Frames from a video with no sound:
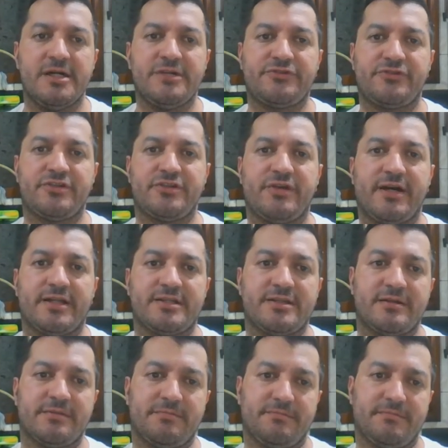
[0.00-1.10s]
trying to get
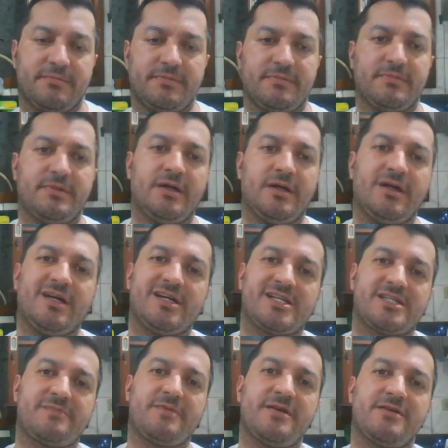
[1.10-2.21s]
some
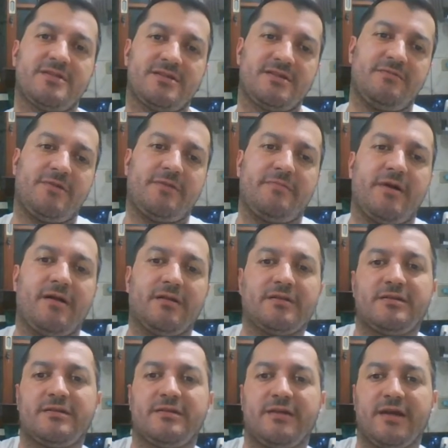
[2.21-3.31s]
experience under my
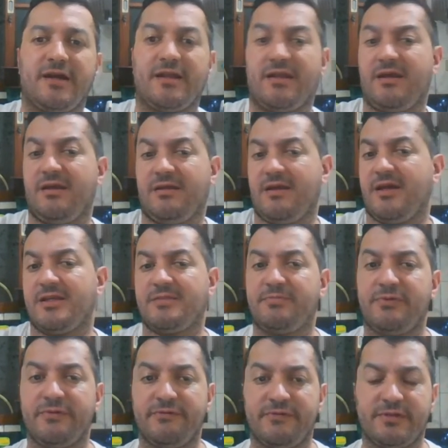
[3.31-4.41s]
belt, and it has
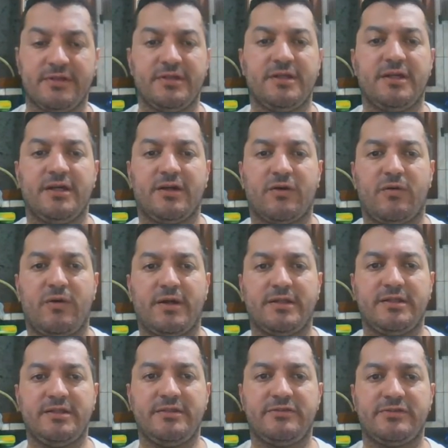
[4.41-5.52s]
proved
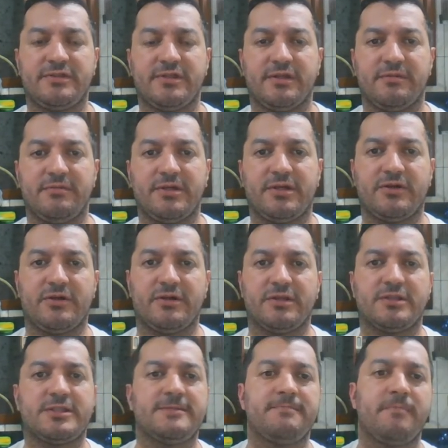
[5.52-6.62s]
quite interesting
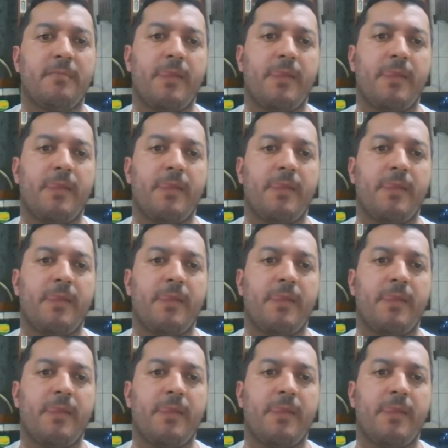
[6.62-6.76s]
because